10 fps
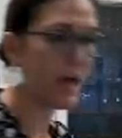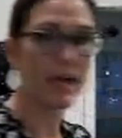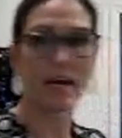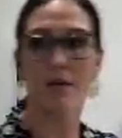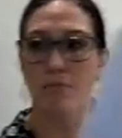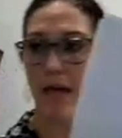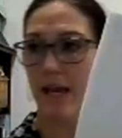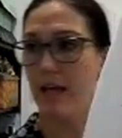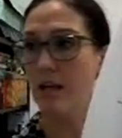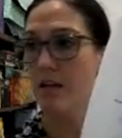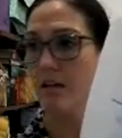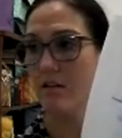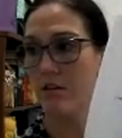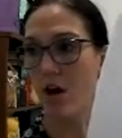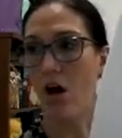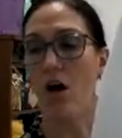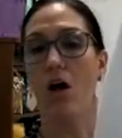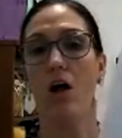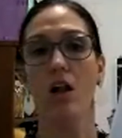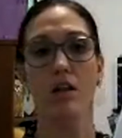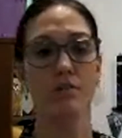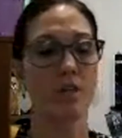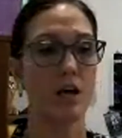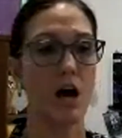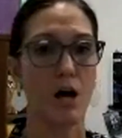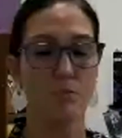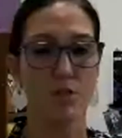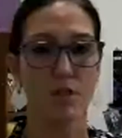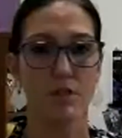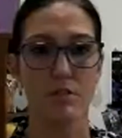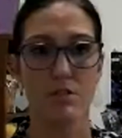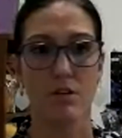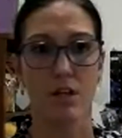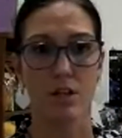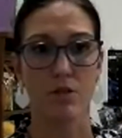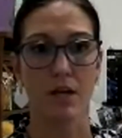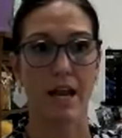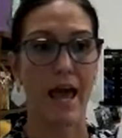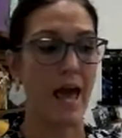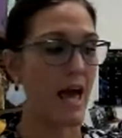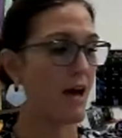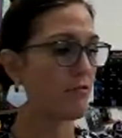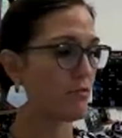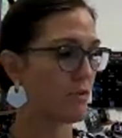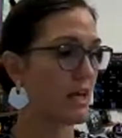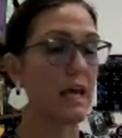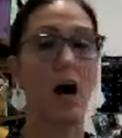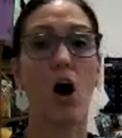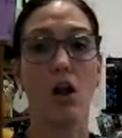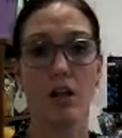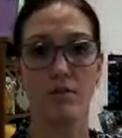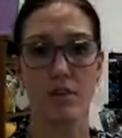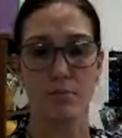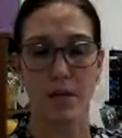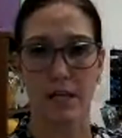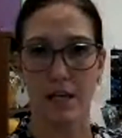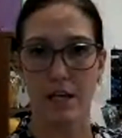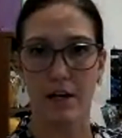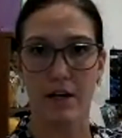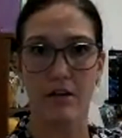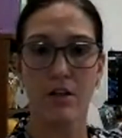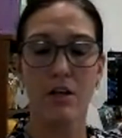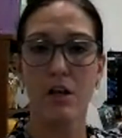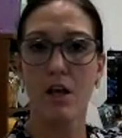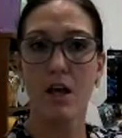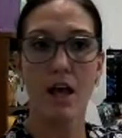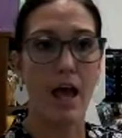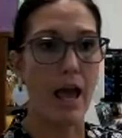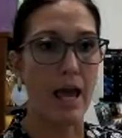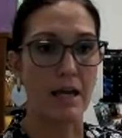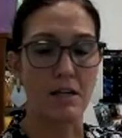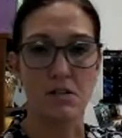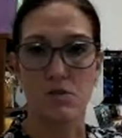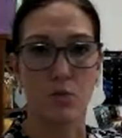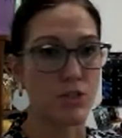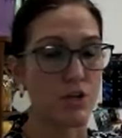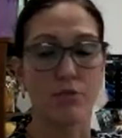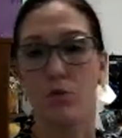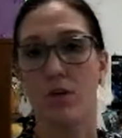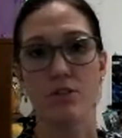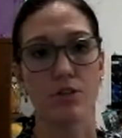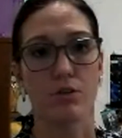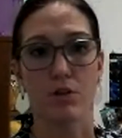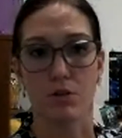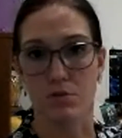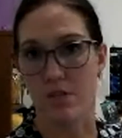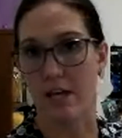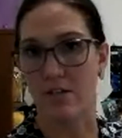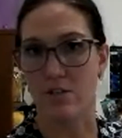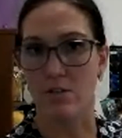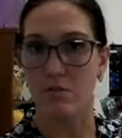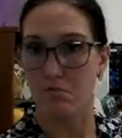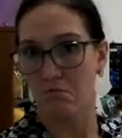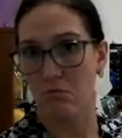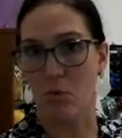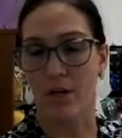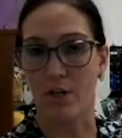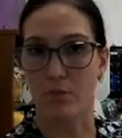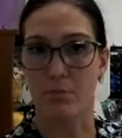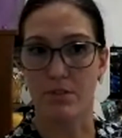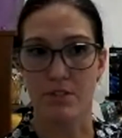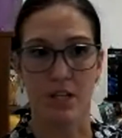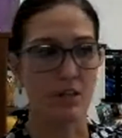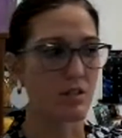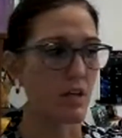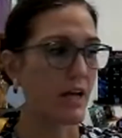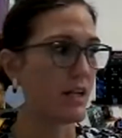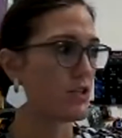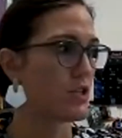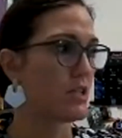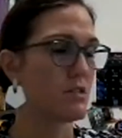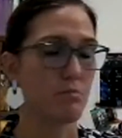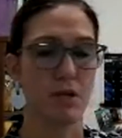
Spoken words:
And I made all of the options so that you can have all of them in here. And whichever ones you use, that's where you'll stick the sign-in sheets.